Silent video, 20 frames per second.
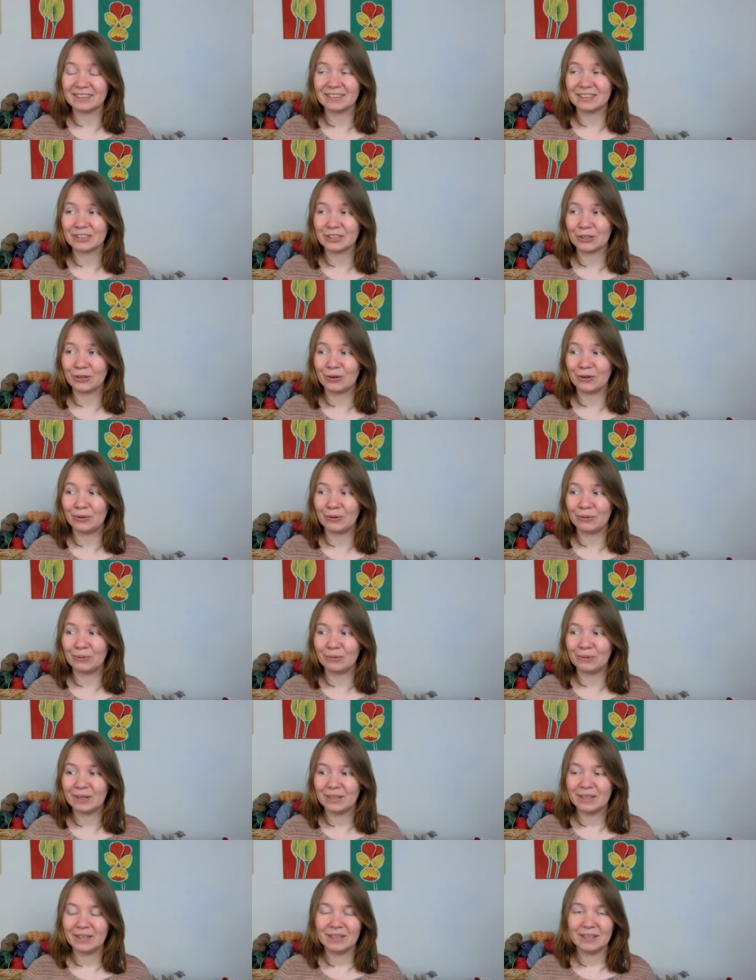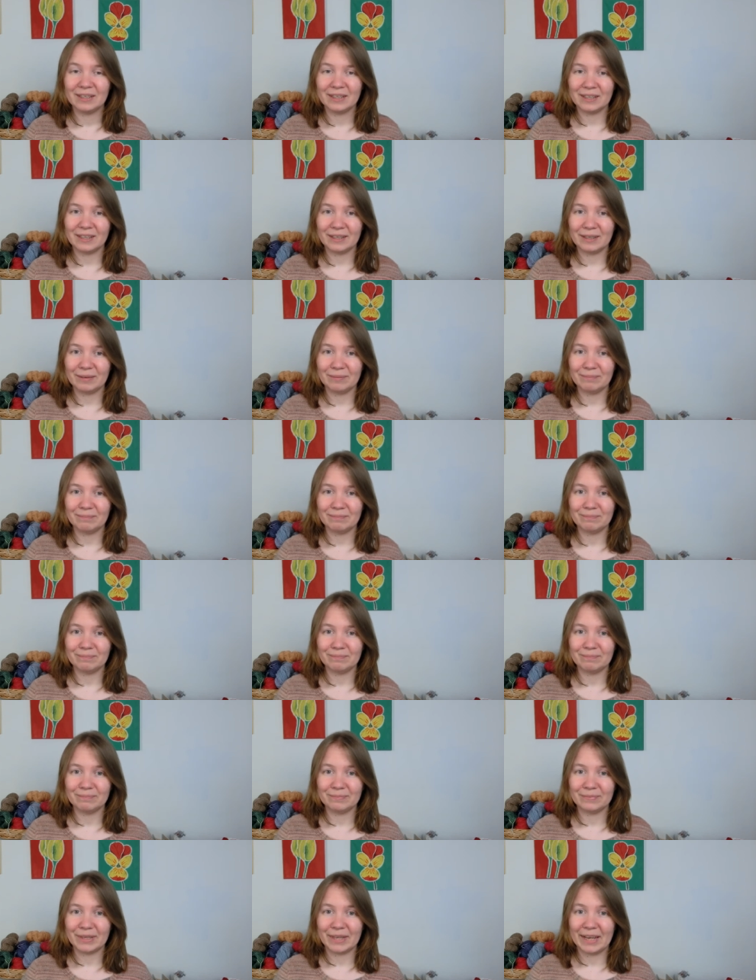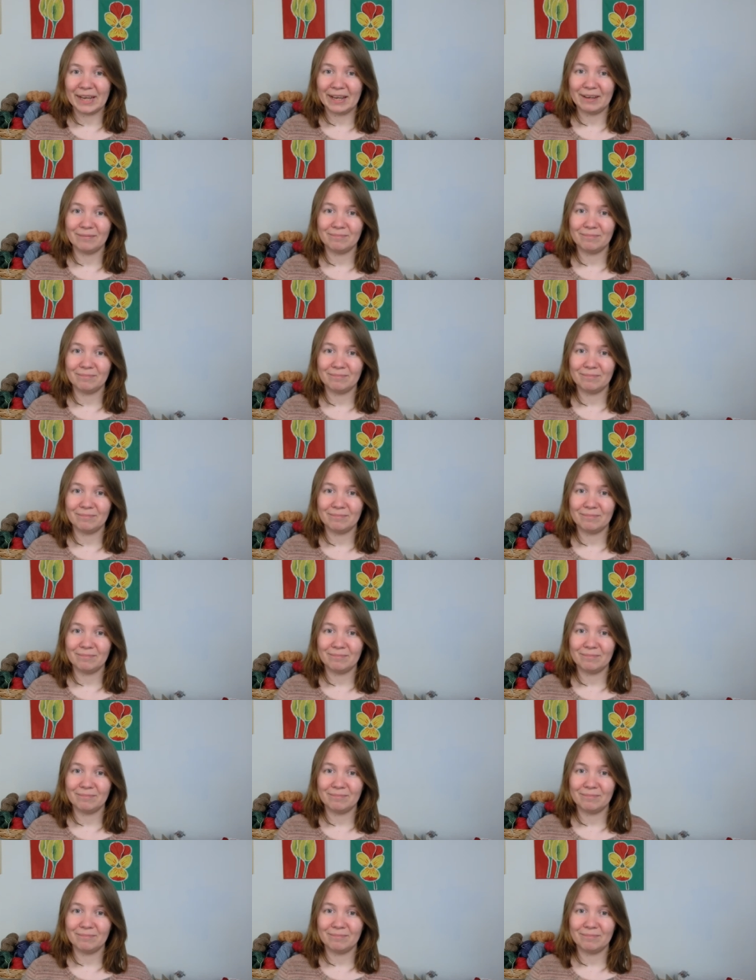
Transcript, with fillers: So, um, yeah,